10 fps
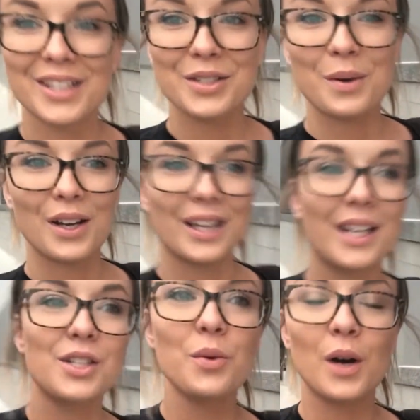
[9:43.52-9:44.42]
Just walking
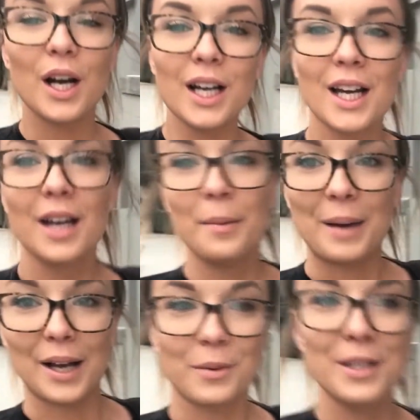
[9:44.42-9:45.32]
into work
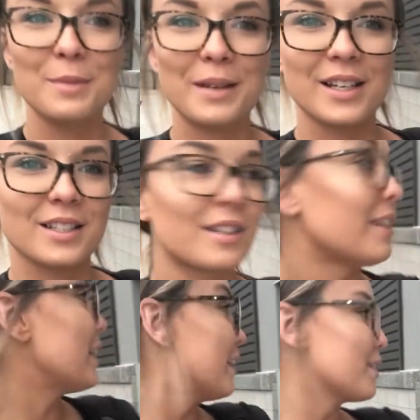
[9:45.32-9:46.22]
backwards because the
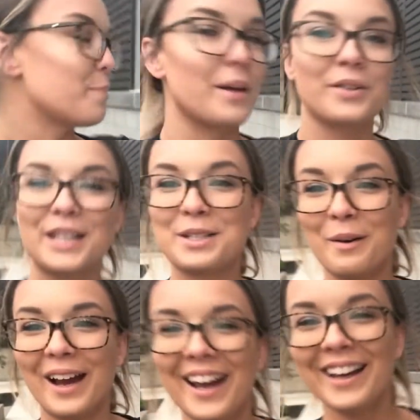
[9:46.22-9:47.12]
lighting is better this
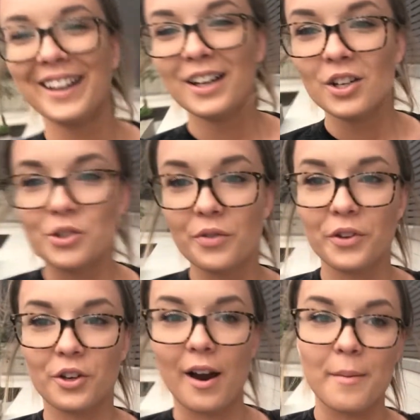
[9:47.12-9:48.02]
way. Do it
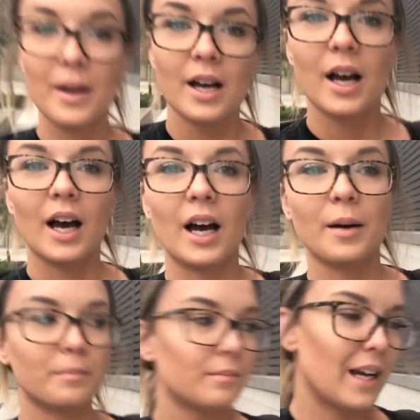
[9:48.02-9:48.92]
for the gram.
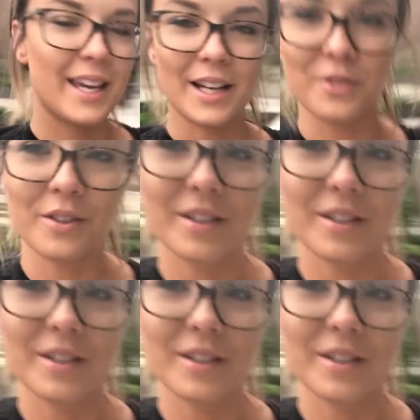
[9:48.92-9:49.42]
I can't do